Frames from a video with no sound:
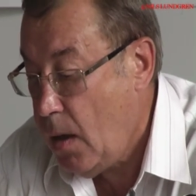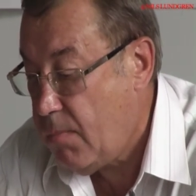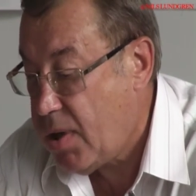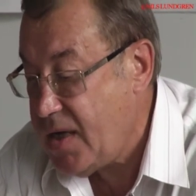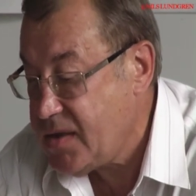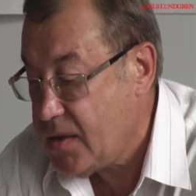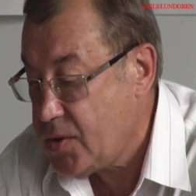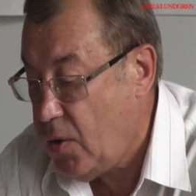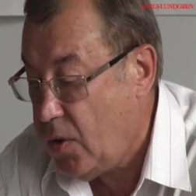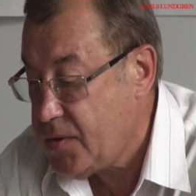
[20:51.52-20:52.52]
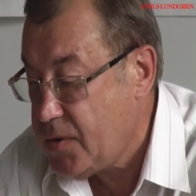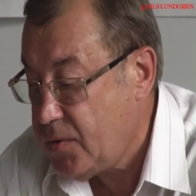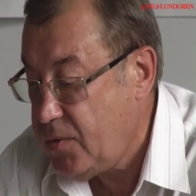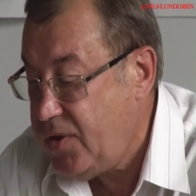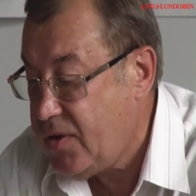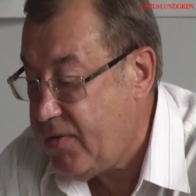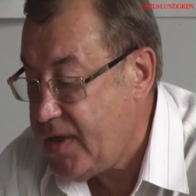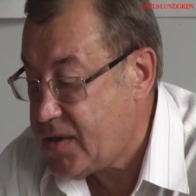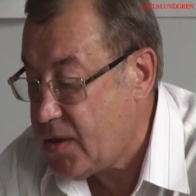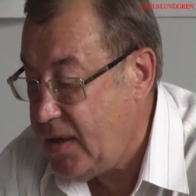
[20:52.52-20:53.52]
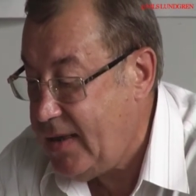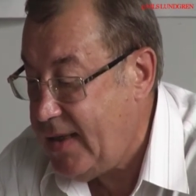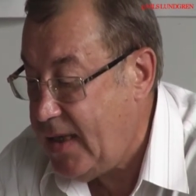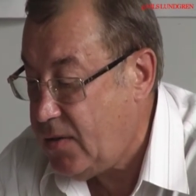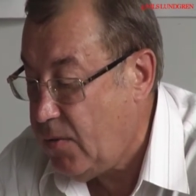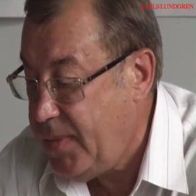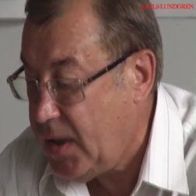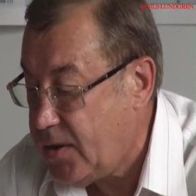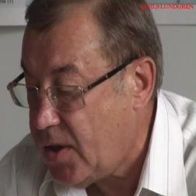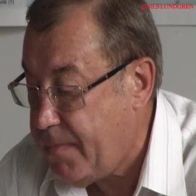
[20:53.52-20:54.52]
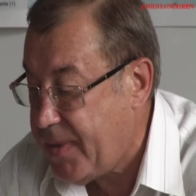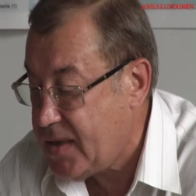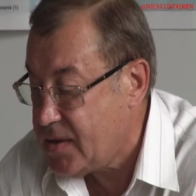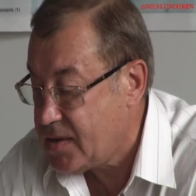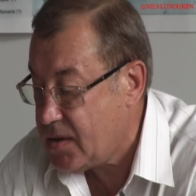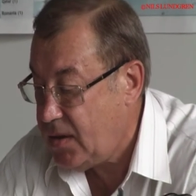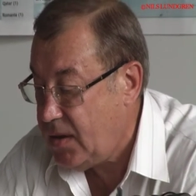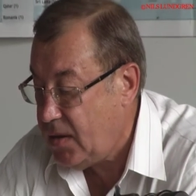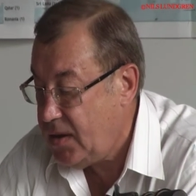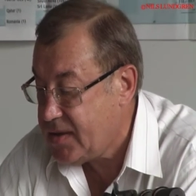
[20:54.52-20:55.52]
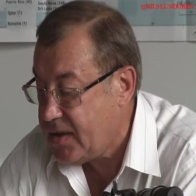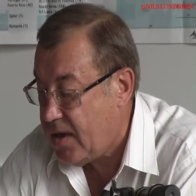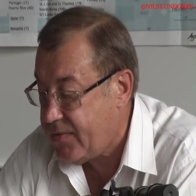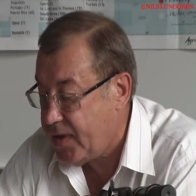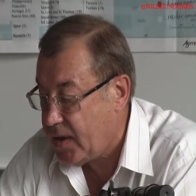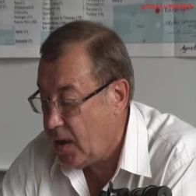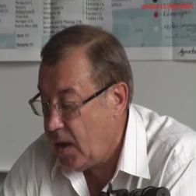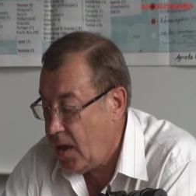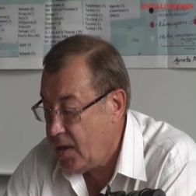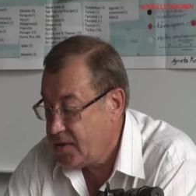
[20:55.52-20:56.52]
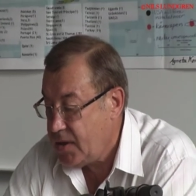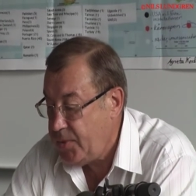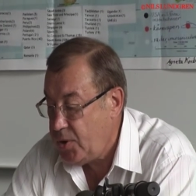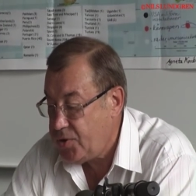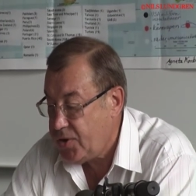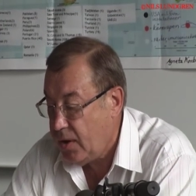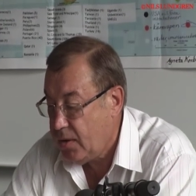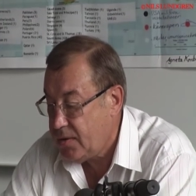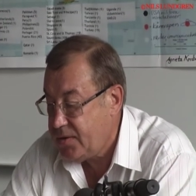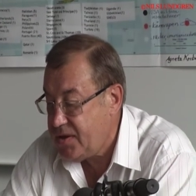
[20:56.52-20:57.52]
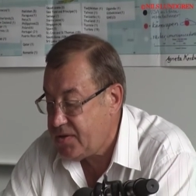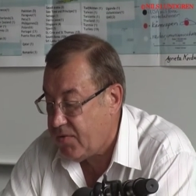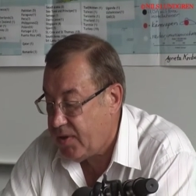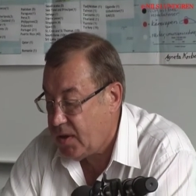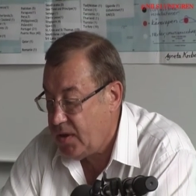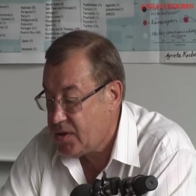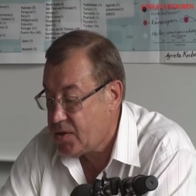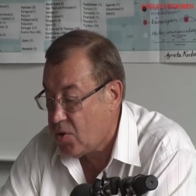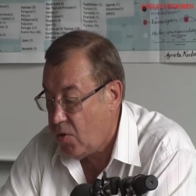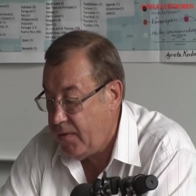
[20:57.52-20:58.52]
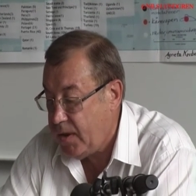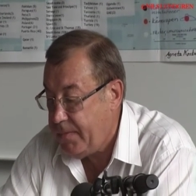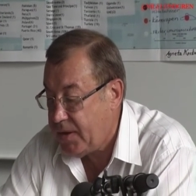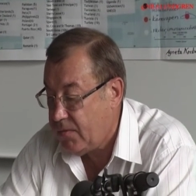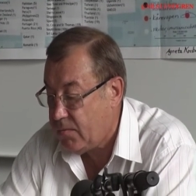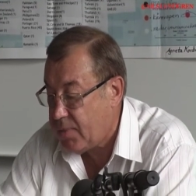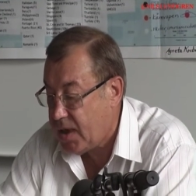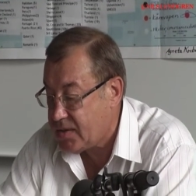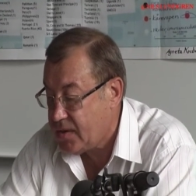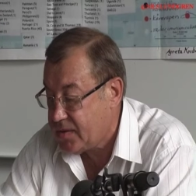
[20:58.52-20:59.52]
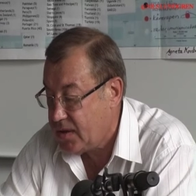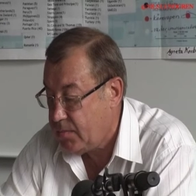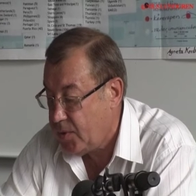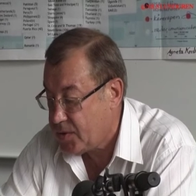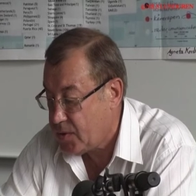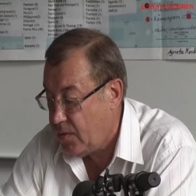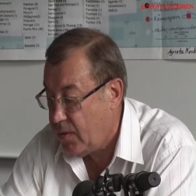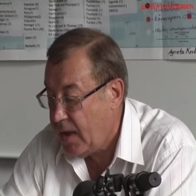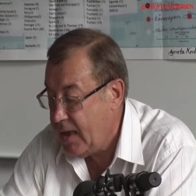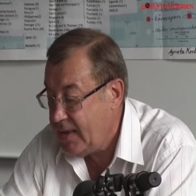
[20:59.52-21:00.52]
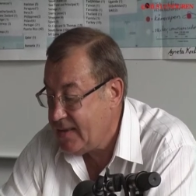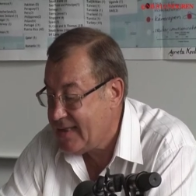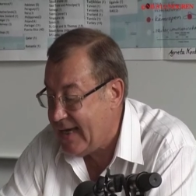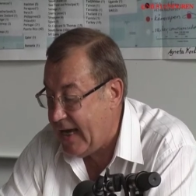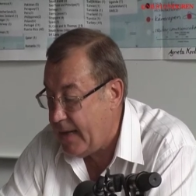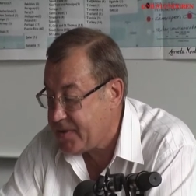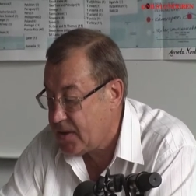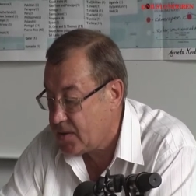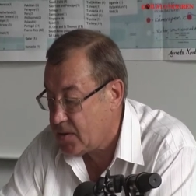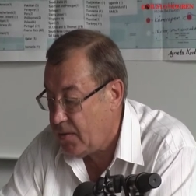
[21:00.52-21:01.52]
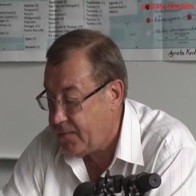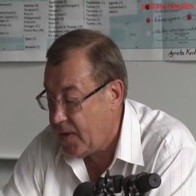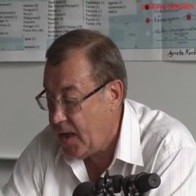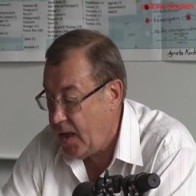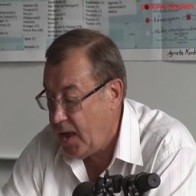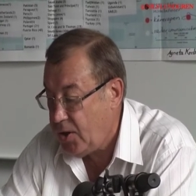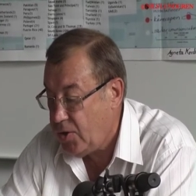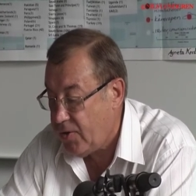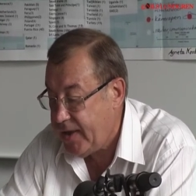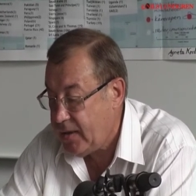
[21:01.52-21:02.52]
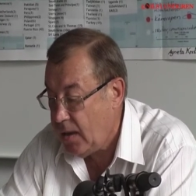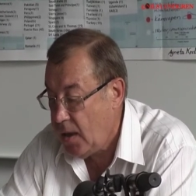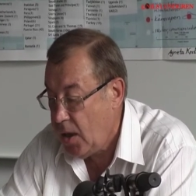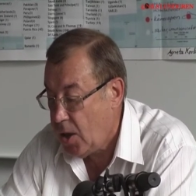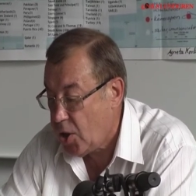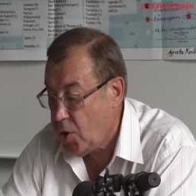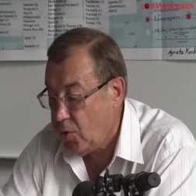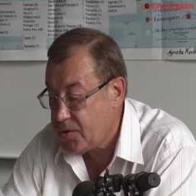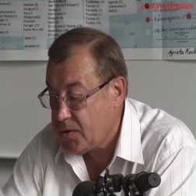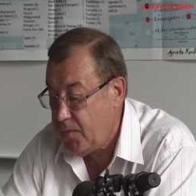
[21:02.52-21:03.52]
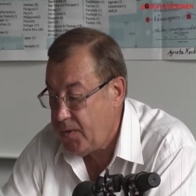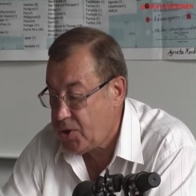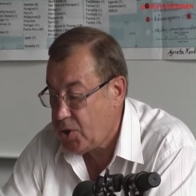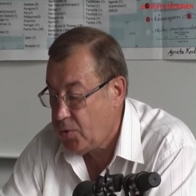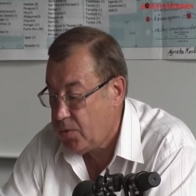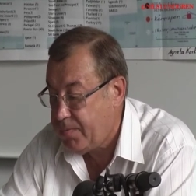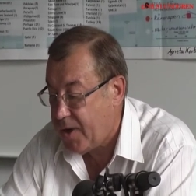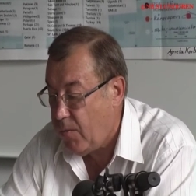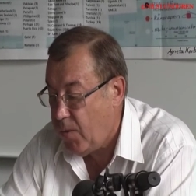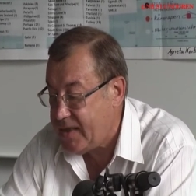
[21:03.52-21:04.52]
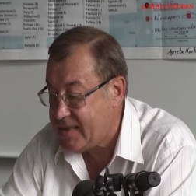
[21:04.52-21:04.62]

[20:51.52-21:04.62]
Brussels calls to increase in NATO military presence in the Arctic. The mutual district is growing between Brussels and Moscow in the absence of accurate rules which could provide